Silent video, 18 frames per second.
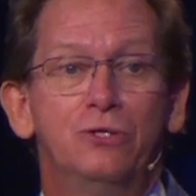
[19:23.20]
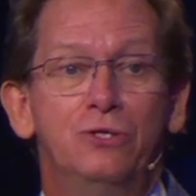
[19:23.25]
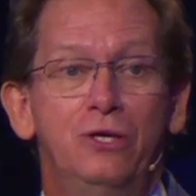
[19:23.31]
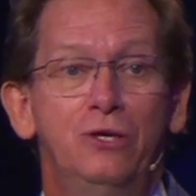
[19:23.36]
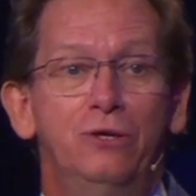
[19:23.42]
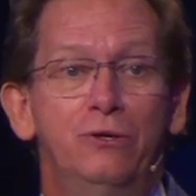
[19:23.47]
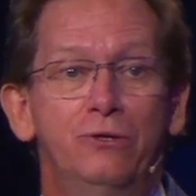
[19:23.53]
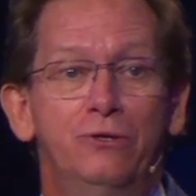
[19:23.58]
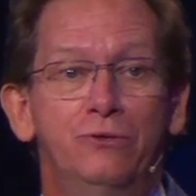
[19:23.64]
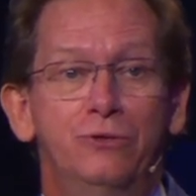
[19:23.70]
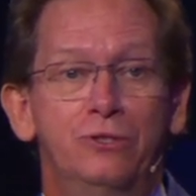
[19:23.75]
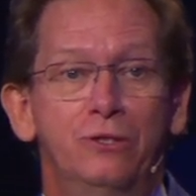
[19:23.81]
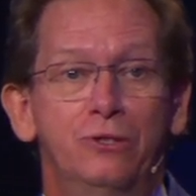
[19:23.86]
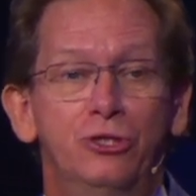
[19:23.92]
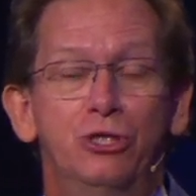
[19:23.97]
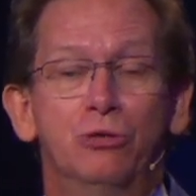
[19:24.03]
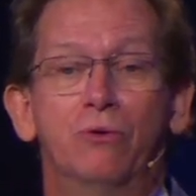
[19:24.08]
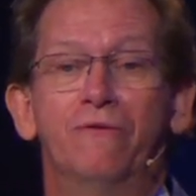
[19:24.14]
used
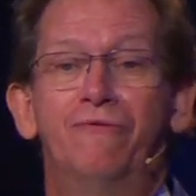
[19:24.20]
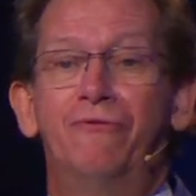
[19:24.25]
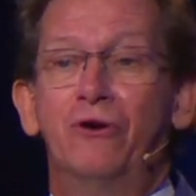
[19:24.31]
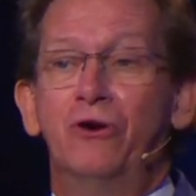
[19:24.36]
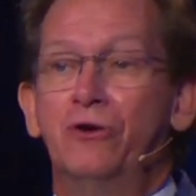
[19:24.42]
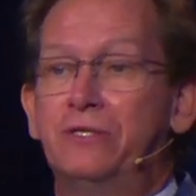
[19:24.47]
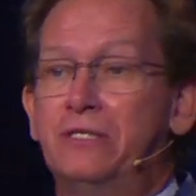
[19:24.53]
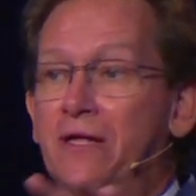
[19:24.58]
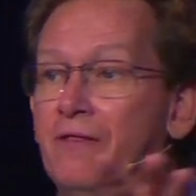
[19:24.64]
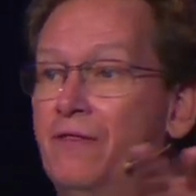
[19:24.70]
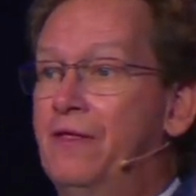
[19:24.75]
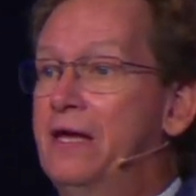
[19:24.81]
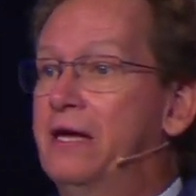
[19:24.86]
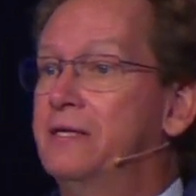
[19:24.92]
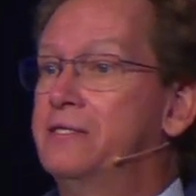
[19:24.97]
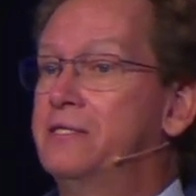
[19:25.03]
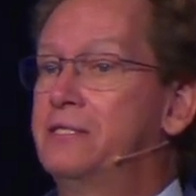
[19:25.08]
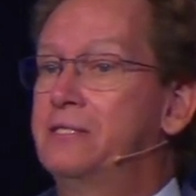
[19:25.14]
to refer to
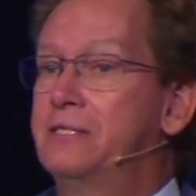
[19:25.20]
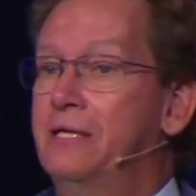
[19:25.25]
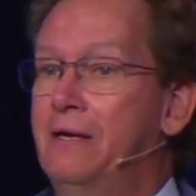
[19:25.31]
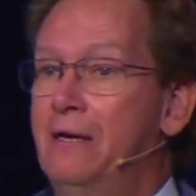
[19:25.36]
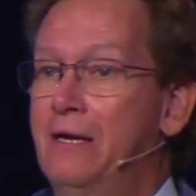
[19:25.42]
this.